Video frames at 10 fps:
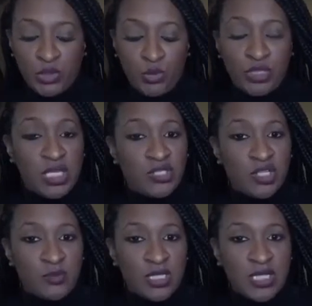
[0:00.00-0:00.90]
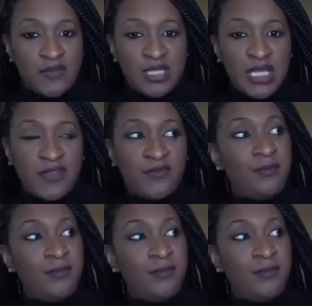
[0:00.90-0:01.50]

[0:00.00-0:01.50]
Tuesday, January 17th.